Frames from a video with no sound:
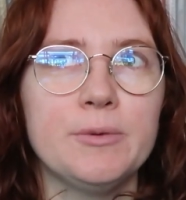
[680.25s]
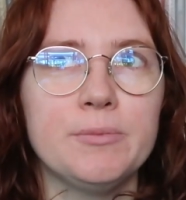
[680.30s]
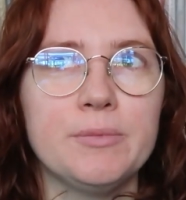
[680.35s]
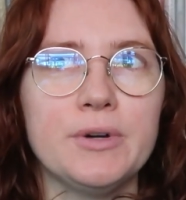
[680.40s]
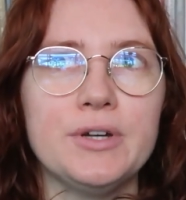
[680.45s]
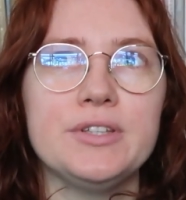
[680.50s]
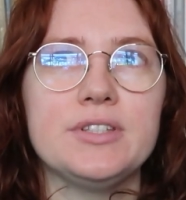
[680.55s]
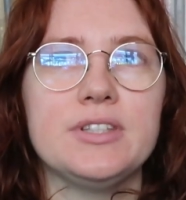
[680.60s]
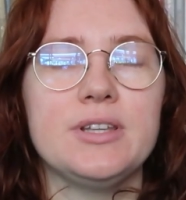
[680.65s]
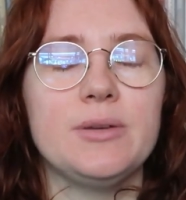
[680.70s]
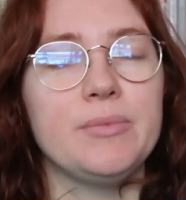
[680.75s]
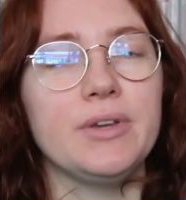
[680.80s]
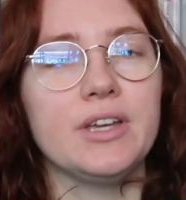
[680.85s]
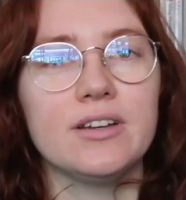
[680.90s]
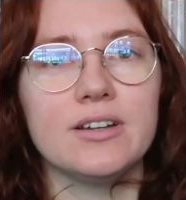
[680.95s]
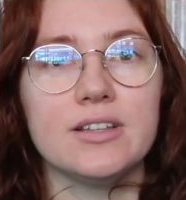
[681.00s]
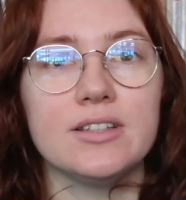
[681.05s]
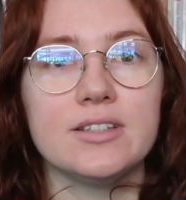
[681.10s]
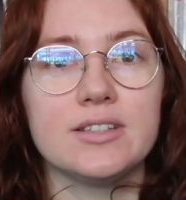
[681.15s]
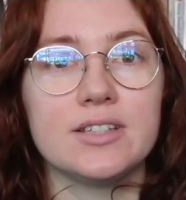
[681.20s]
mostly
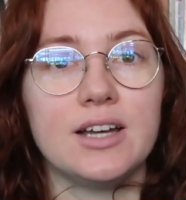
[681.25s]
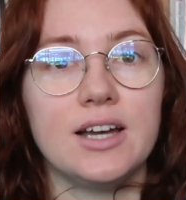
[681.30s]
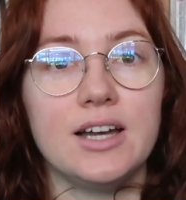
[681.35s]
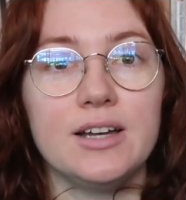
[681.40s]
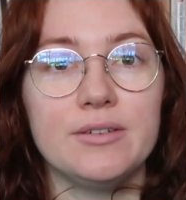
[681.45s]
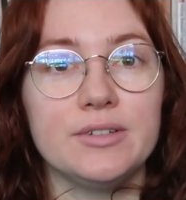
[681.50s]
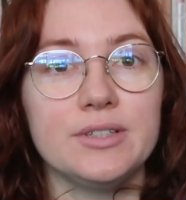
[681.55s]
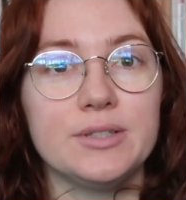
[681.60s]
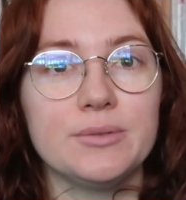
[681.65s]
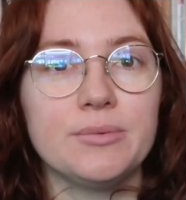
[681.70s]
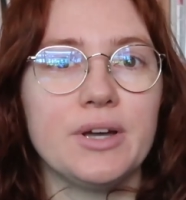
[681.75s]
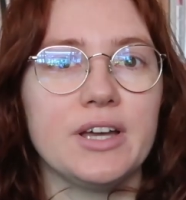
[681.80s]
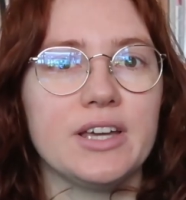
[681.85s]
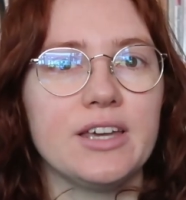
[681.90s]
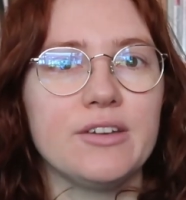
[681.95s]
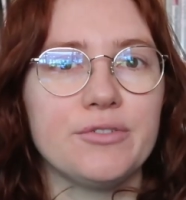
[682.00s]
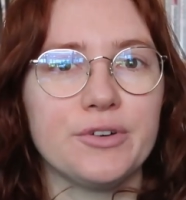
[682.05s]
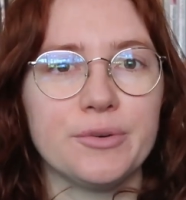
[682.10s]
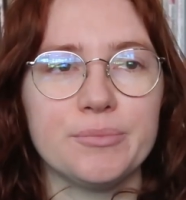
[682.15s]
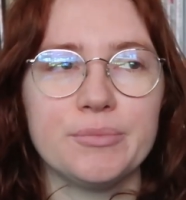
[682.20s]
because I was
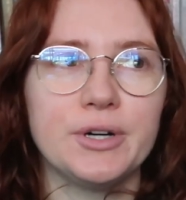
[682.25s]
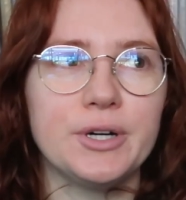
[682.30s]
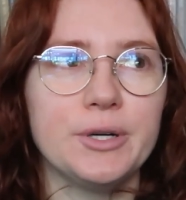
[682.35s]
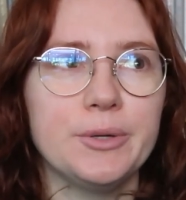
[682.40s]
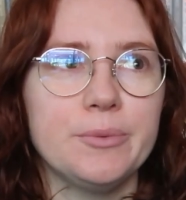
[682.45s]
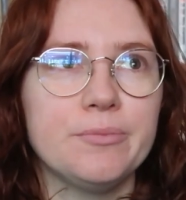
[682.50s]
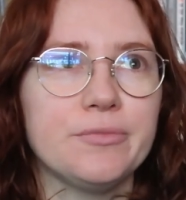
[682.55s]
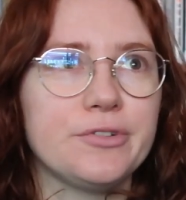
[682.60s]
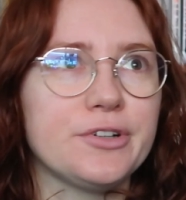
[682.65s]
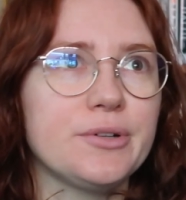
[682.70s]
working from home